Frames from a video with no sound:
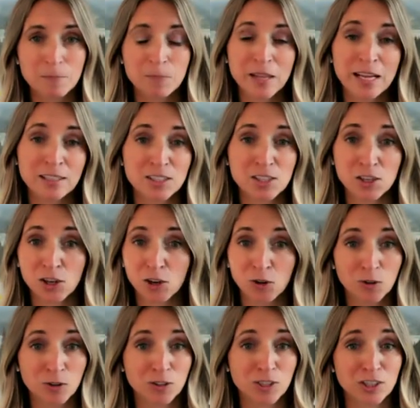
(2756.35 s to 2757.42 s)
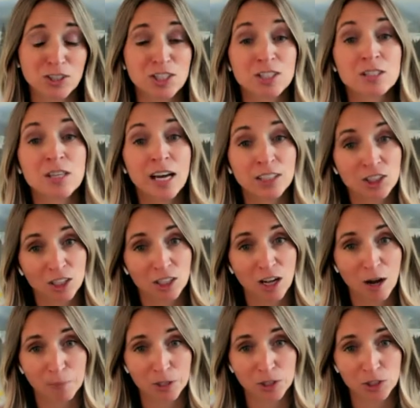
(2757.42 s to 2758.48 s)
And so there's such an
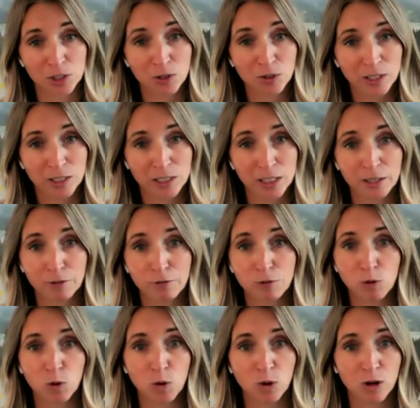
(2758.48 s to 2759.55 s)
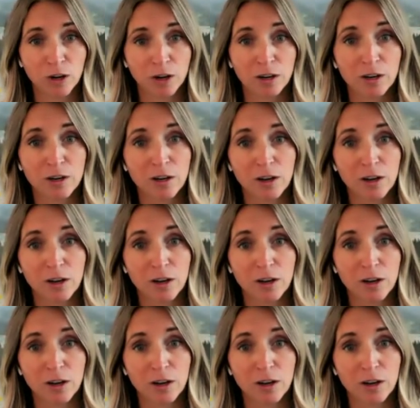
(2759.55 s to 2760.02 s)
opportunity for